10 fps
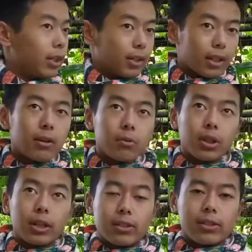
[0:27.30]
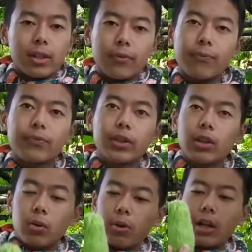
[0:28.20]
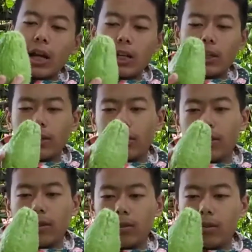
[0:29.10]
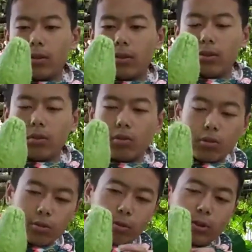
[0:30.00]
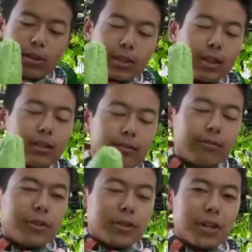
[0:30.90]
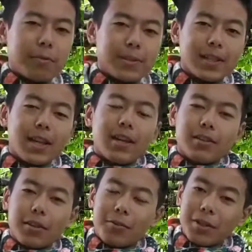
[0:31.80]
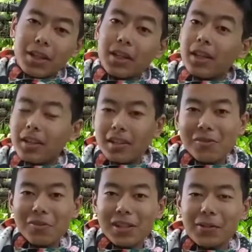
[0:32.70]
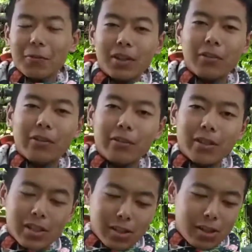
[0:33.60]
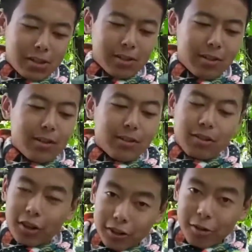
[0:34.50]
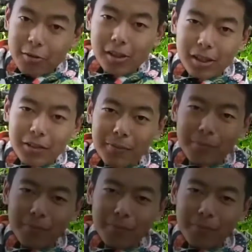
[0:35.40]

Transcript: area, we can say, where I used to grow this kind of vegetables. So today in this video we're going to discuss chayote.